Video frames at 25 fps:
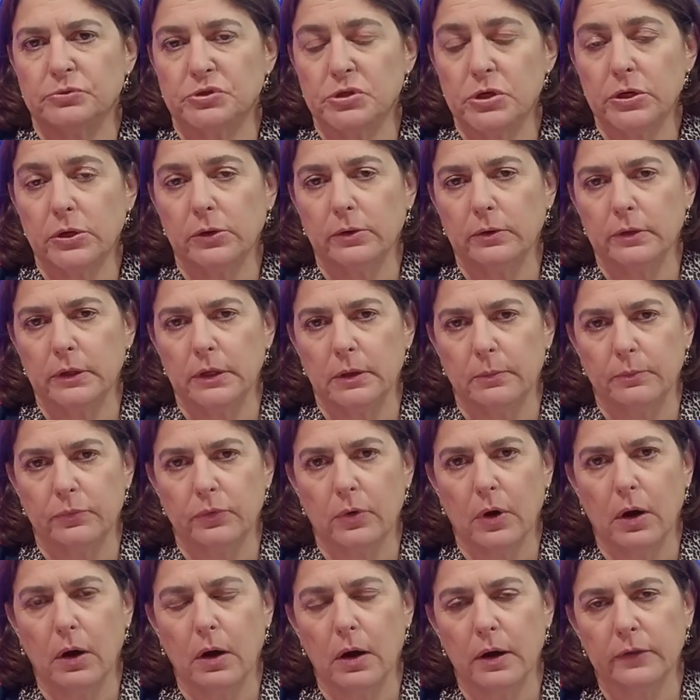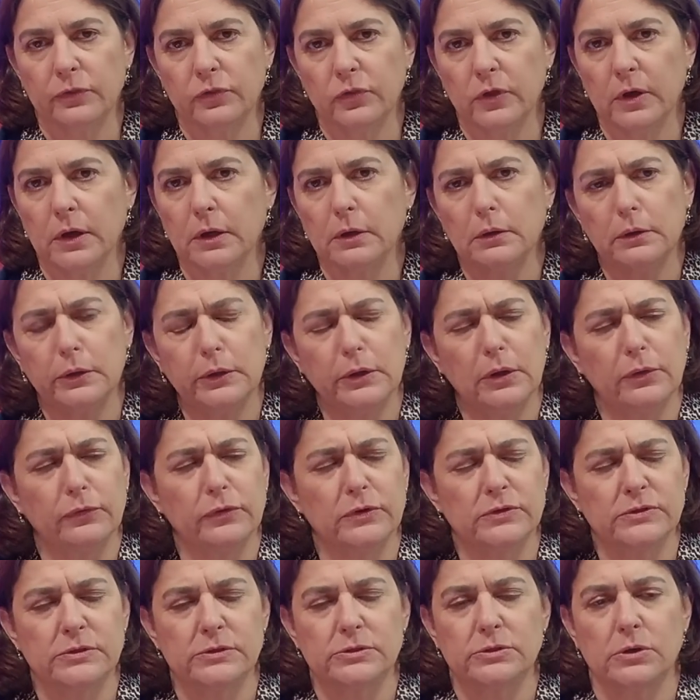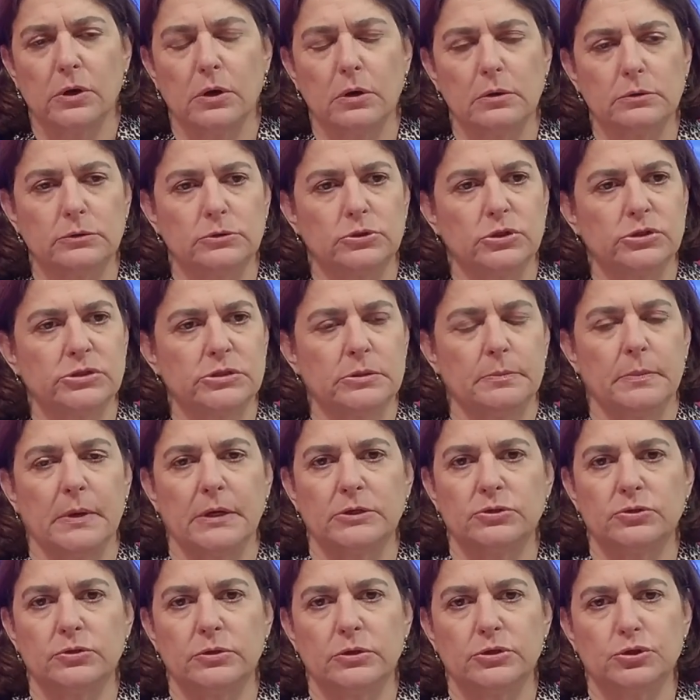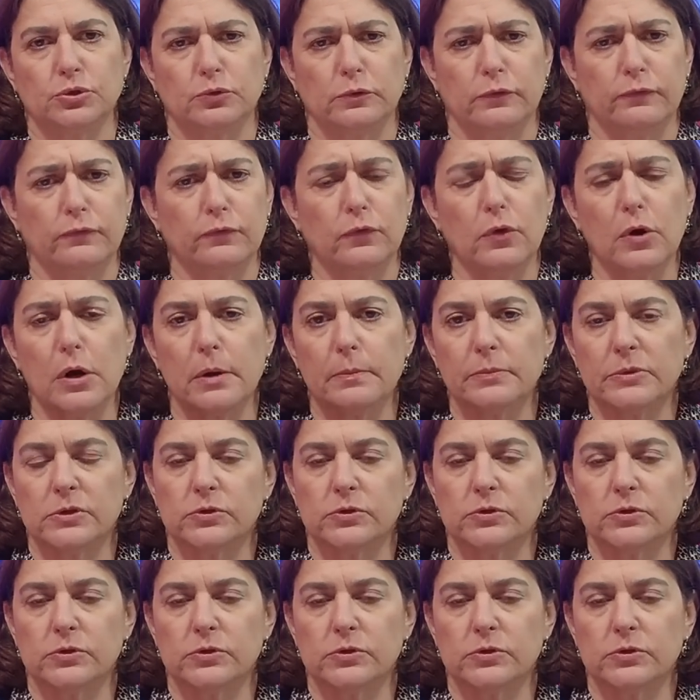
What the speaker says: particularly abroad, think, you know, this is all just about judicial reform.